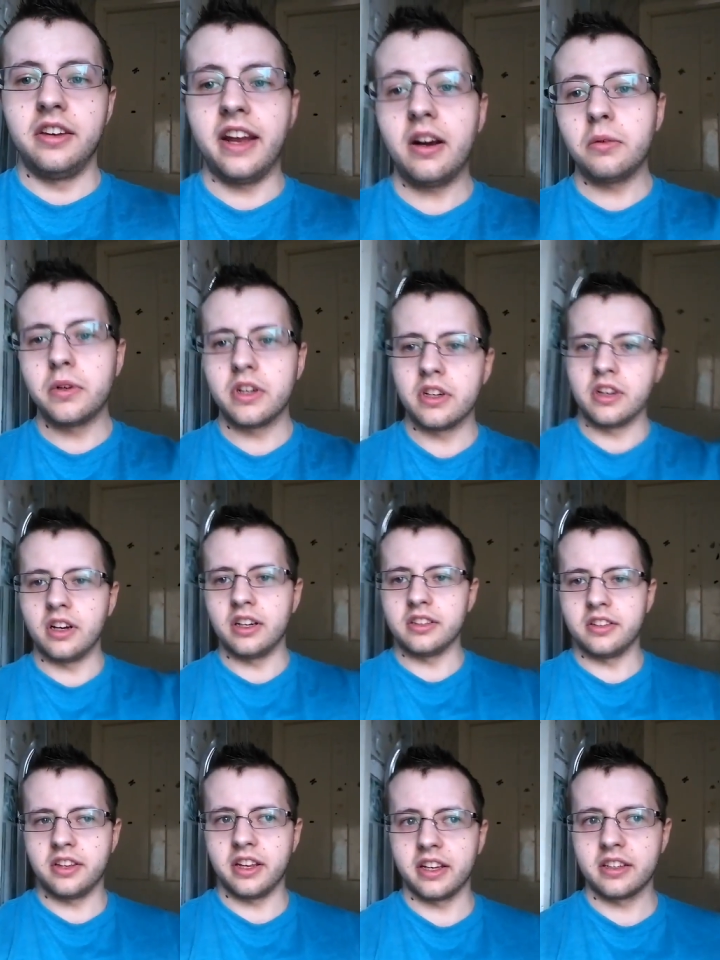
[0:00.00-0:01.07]
now when
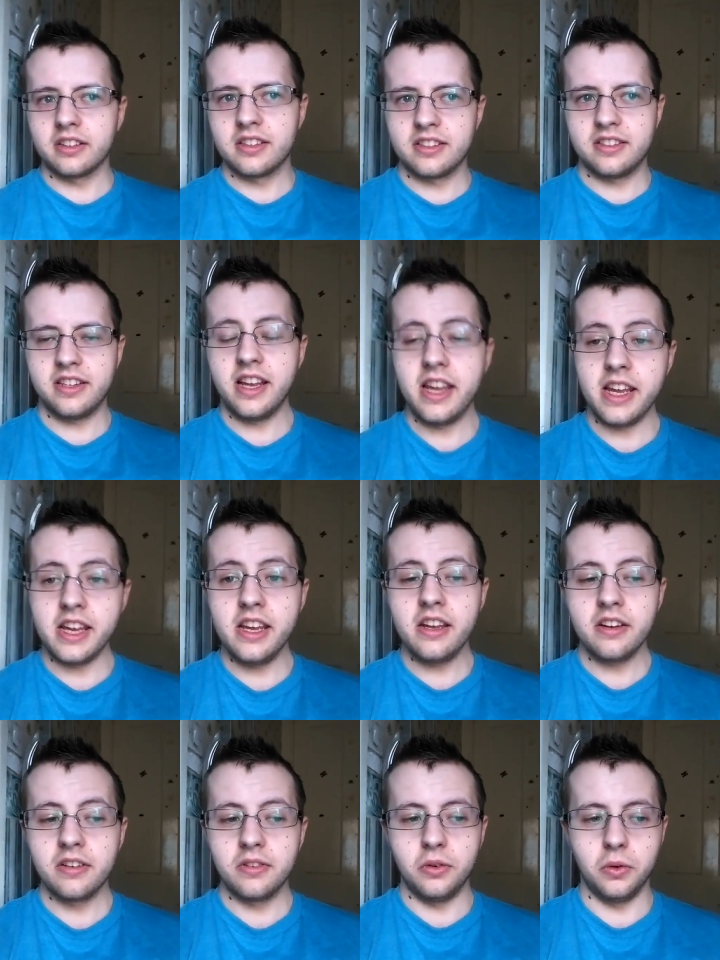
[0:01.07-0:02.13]
I think
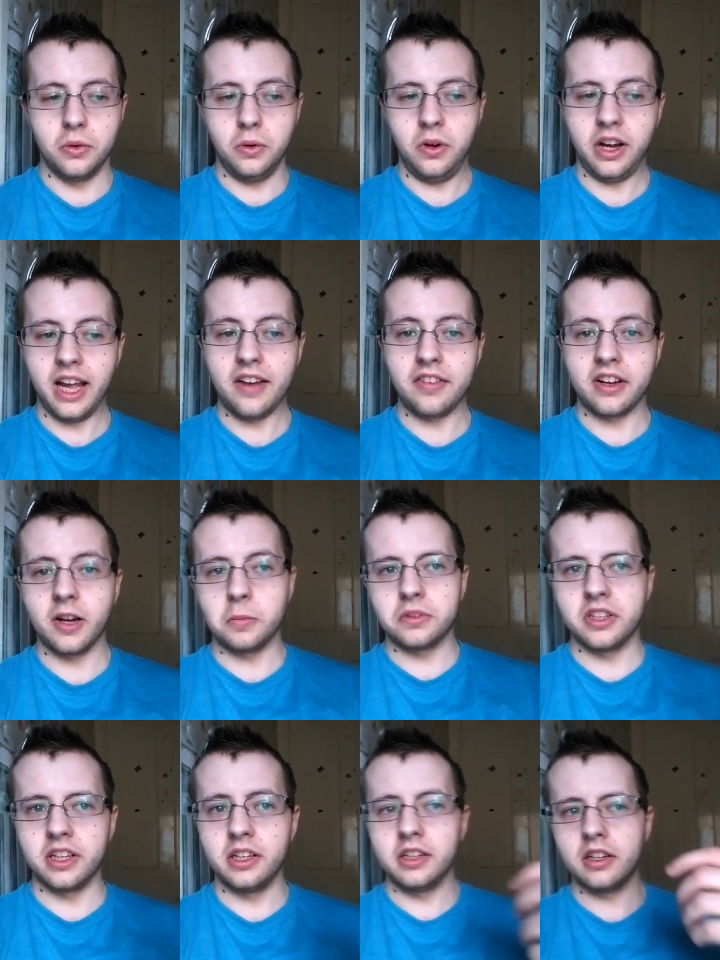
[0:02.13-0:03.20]
tea or I have a cup
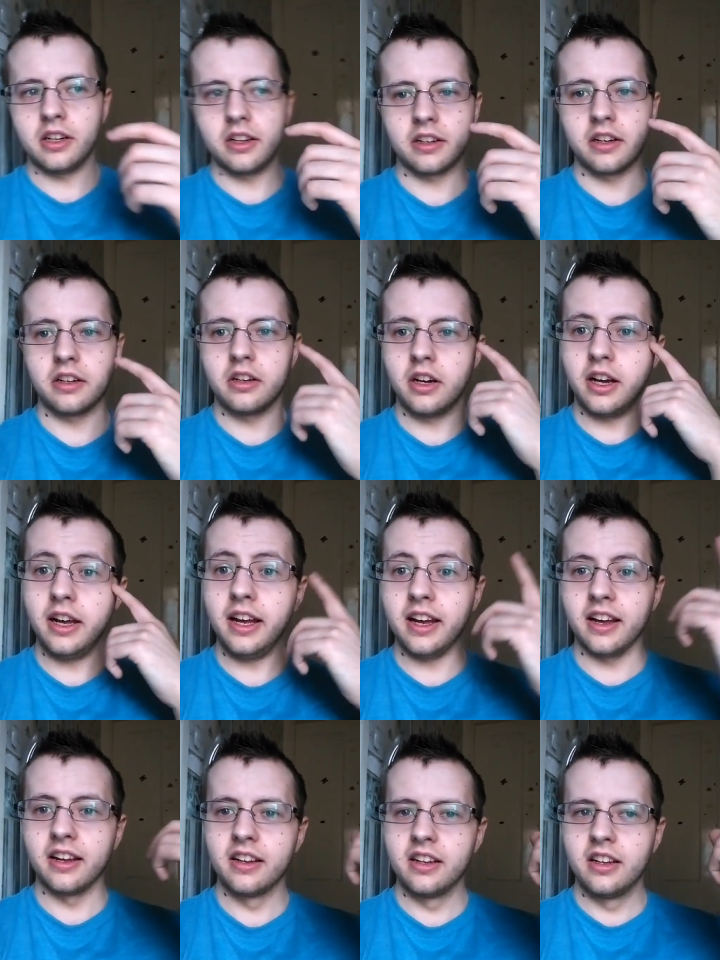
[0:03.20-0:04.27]
of tea, i go,
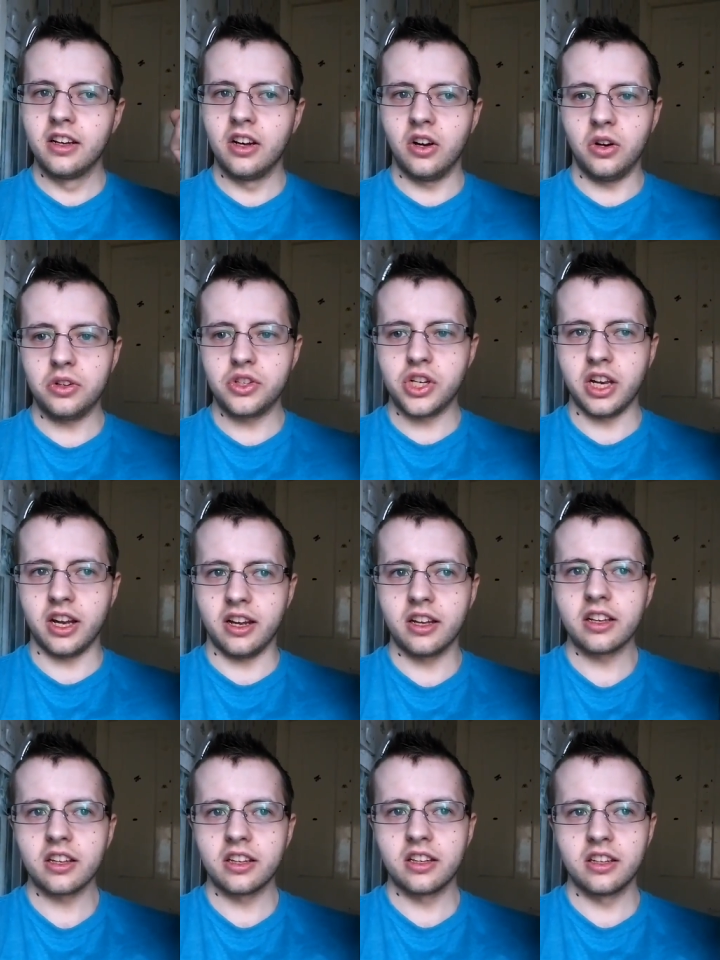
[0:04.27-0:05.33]
ah, ocha.
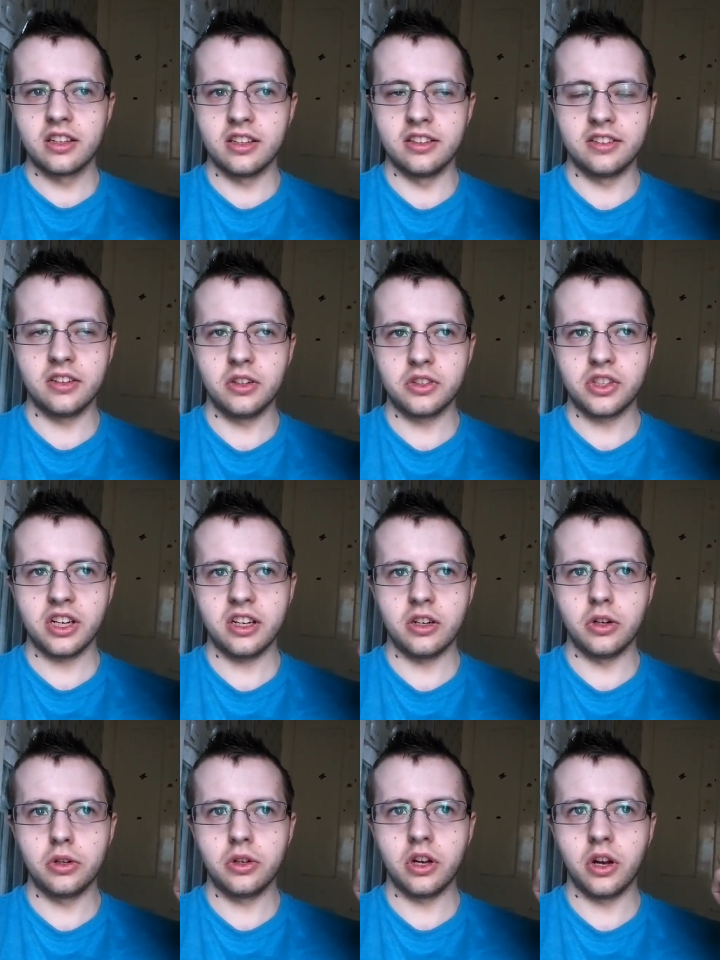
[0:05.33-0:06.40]
Is it ocha?
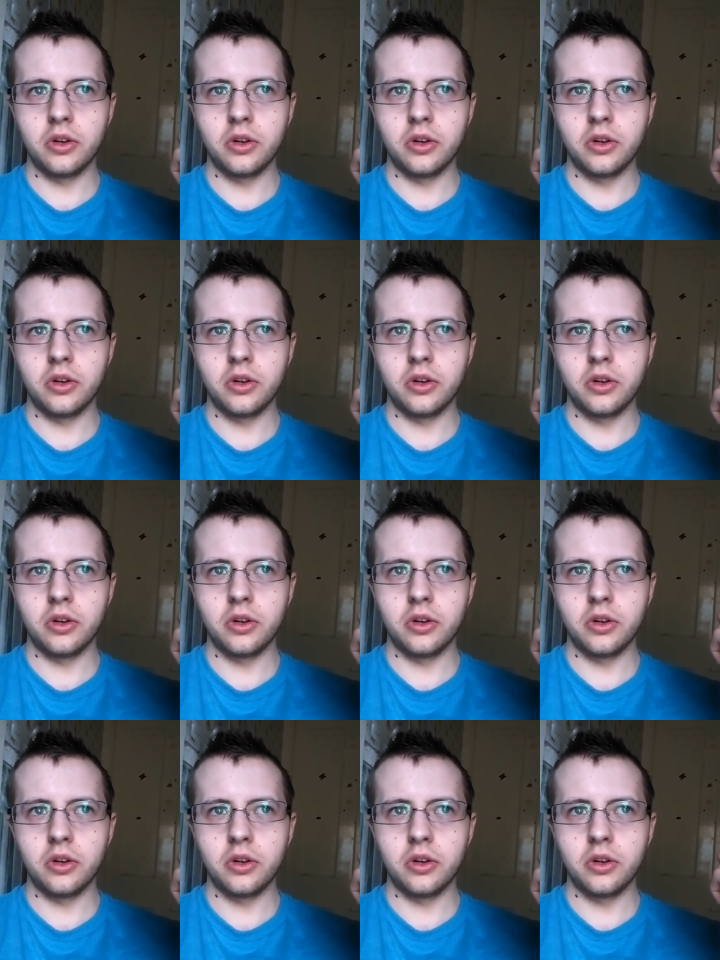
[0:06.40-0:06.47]
O-